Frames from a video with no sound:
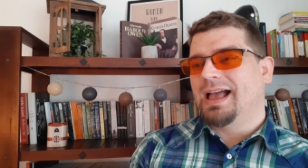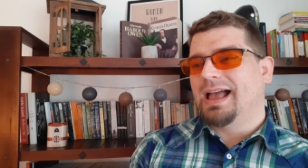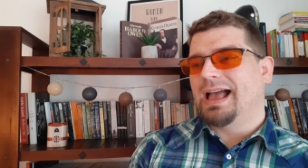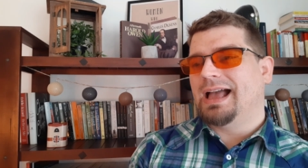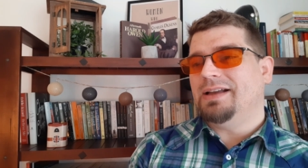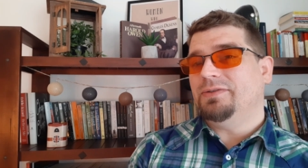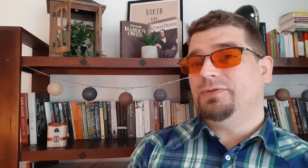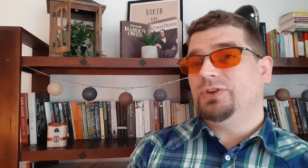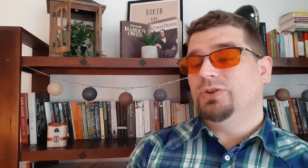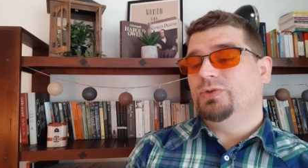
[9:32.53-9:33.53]
Have
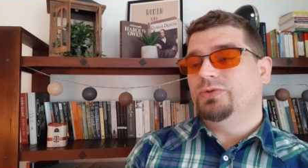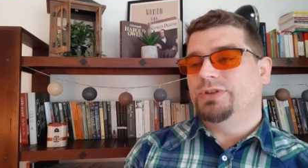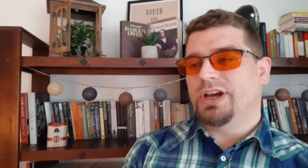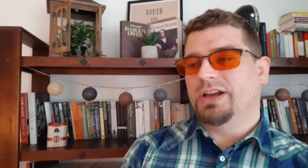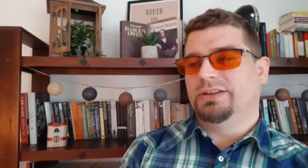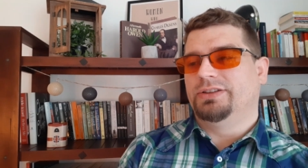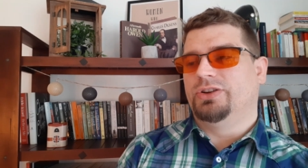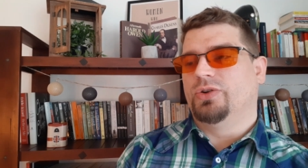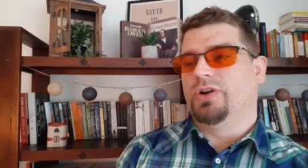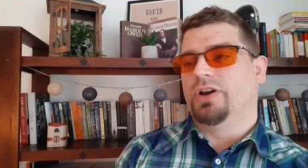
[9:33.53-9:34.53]
you done
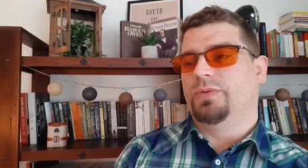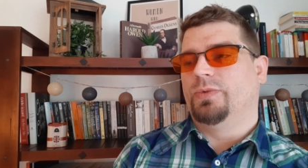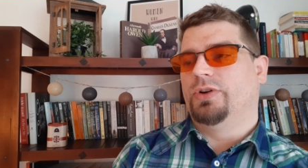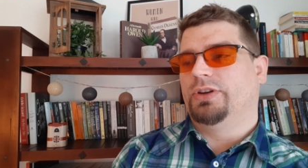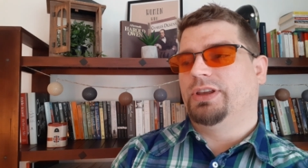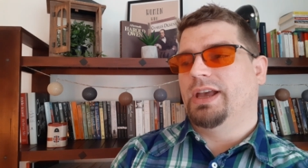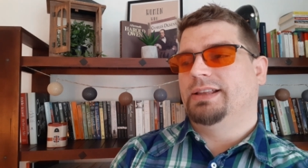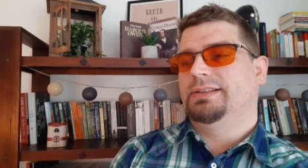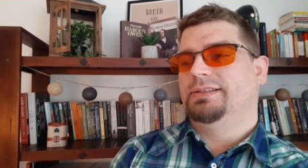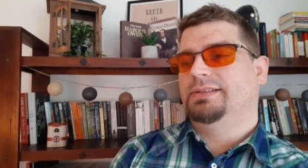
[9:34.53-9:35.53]
your homework yet?